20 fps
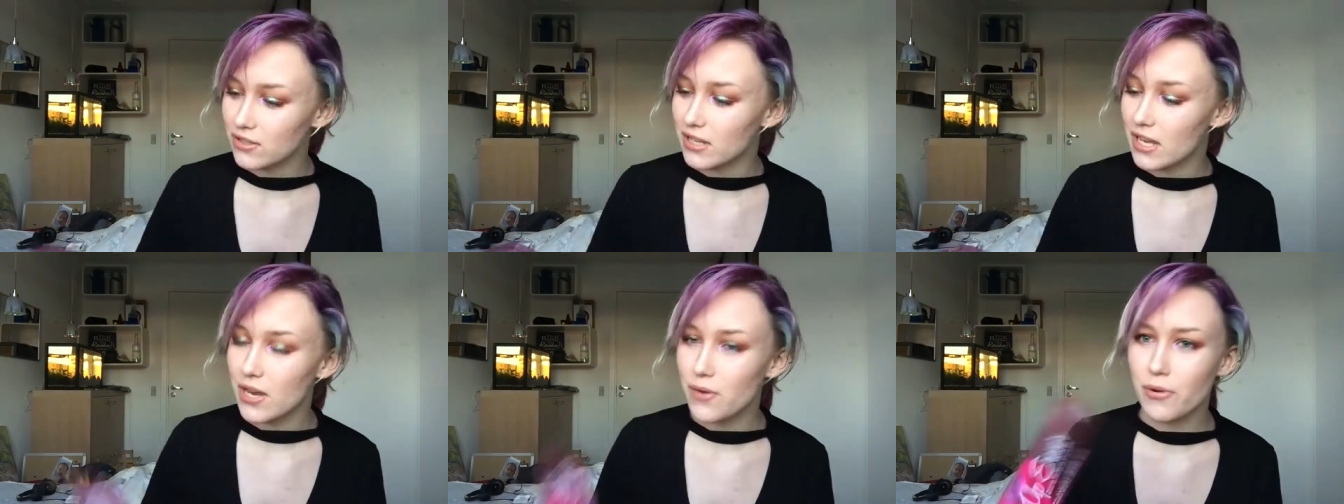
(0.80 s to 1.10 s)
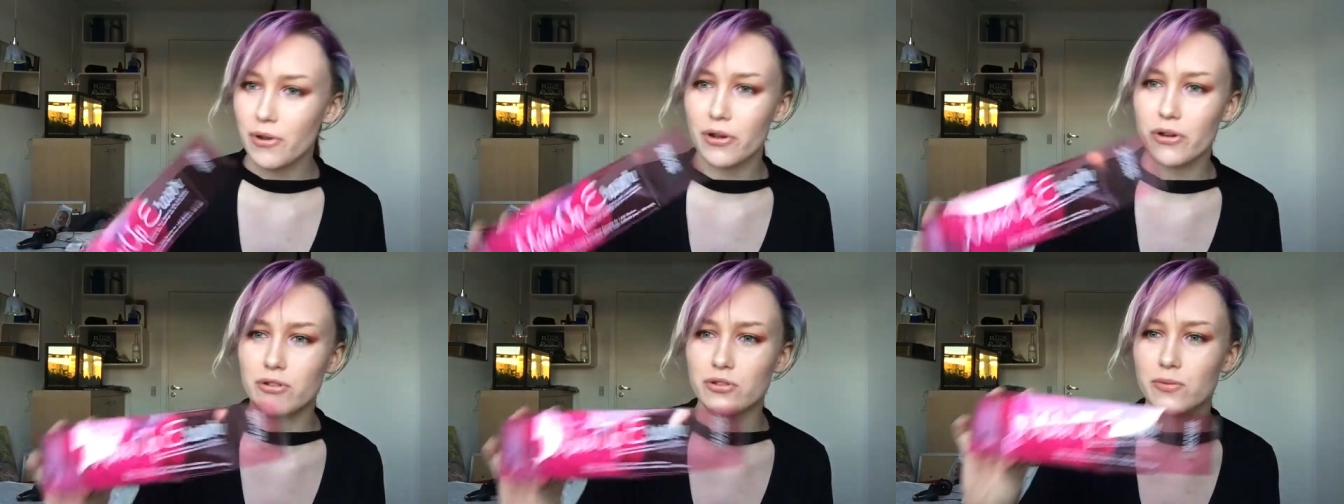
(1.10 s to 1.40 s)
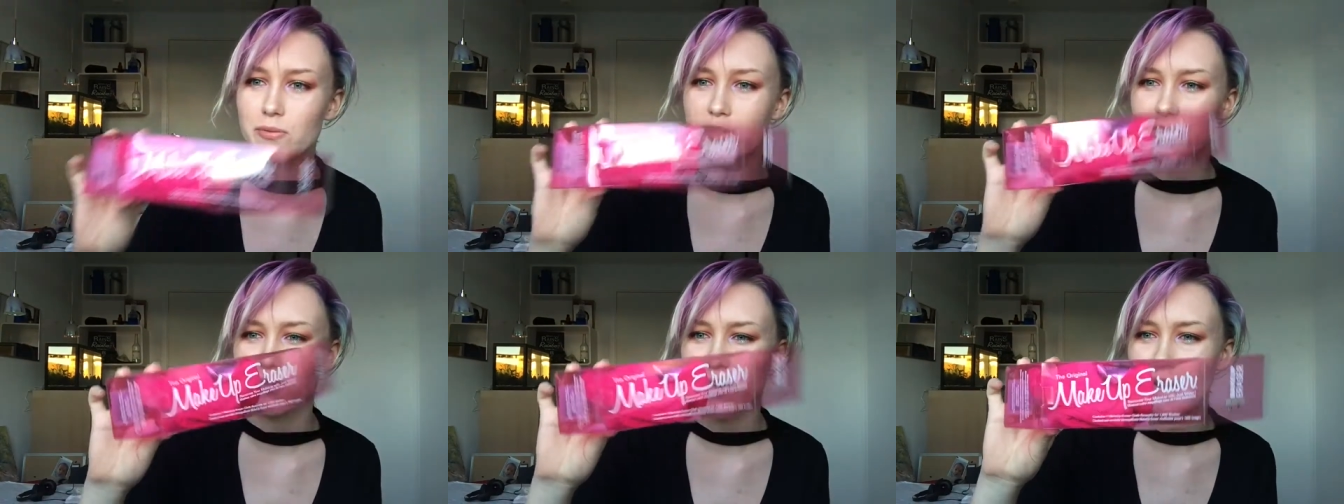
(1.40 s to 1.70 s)
Today we're going
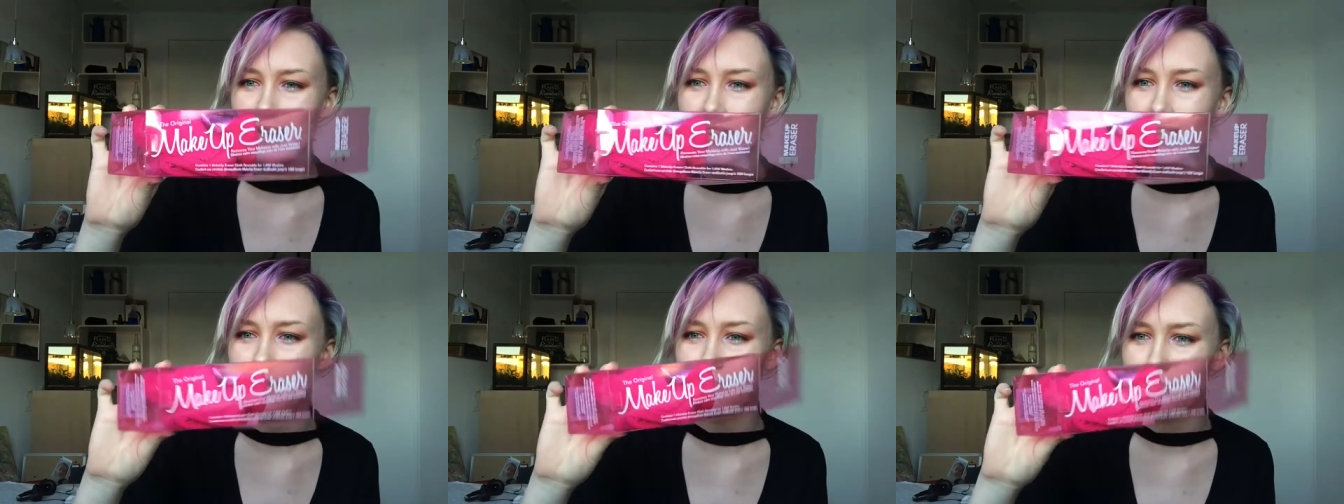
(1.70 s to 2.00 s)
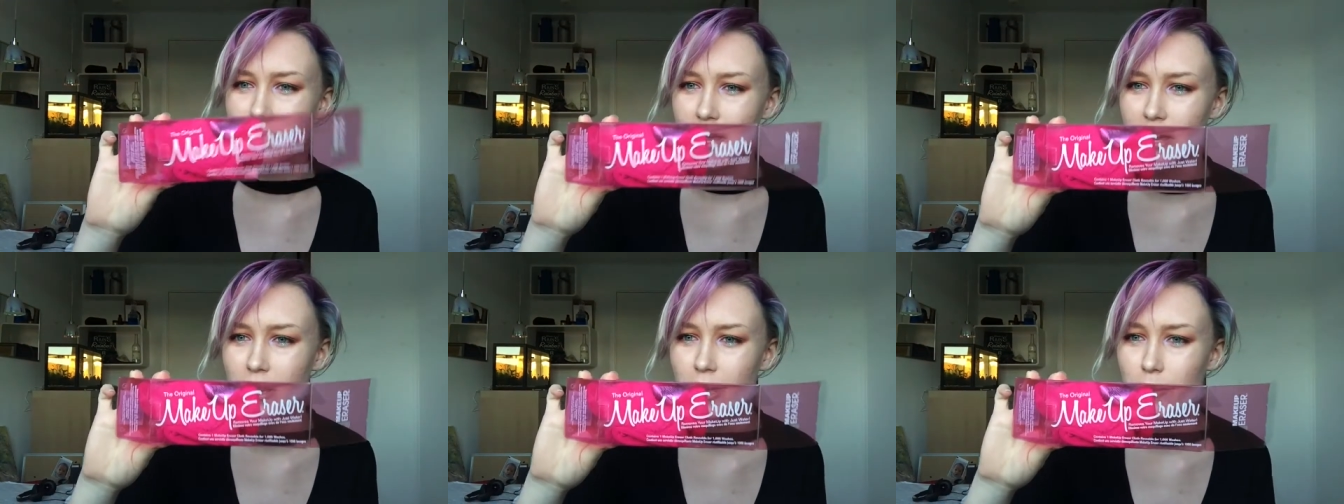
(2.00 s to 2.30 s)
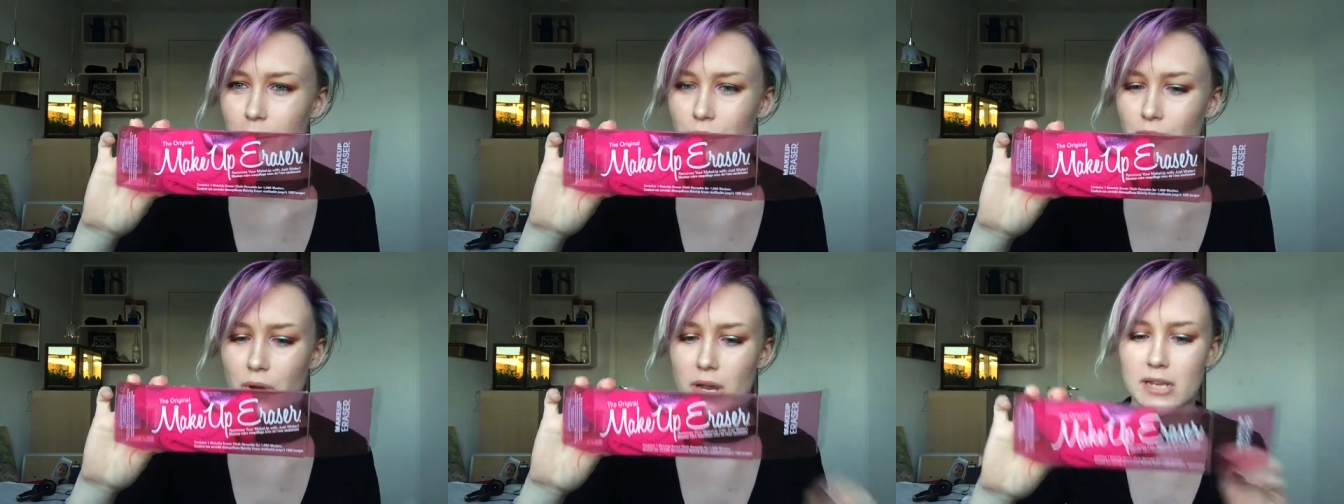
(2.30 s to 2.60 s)
to be trying the
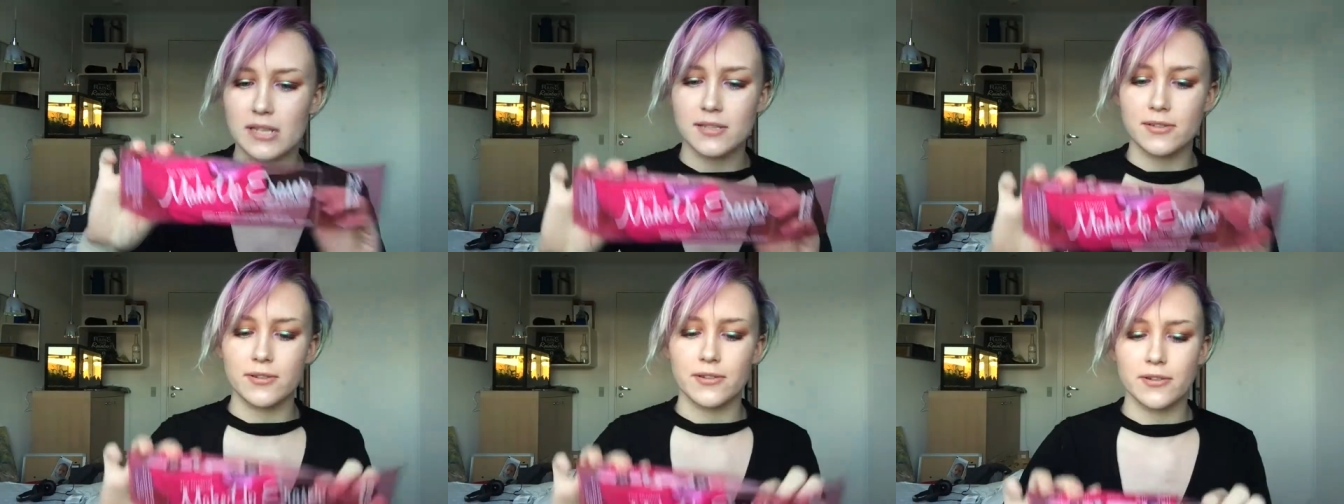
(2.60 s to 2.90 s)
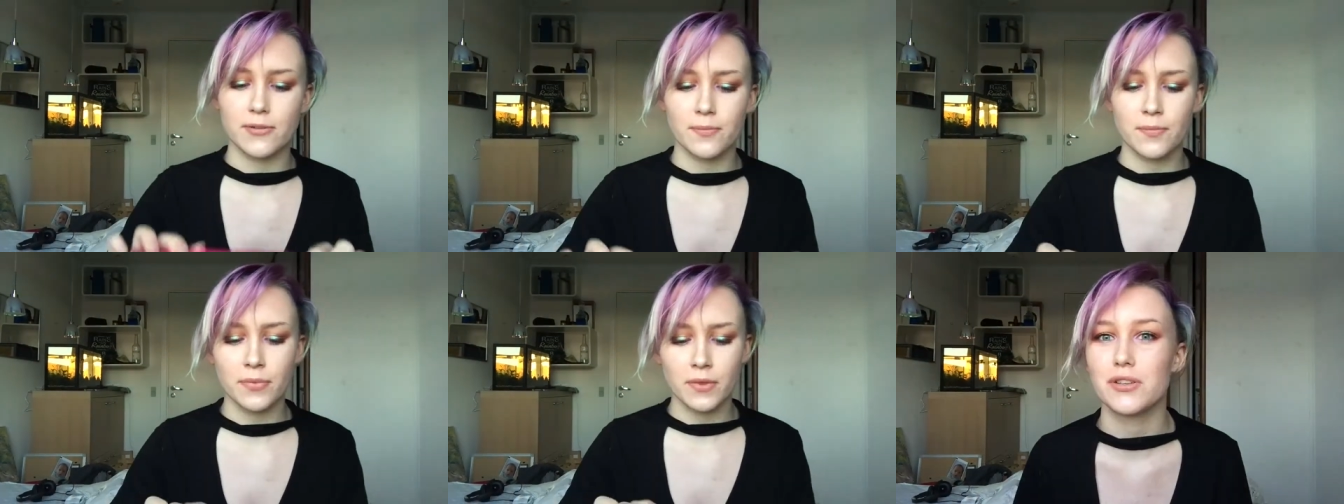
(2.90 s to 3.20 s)
makeup eraser.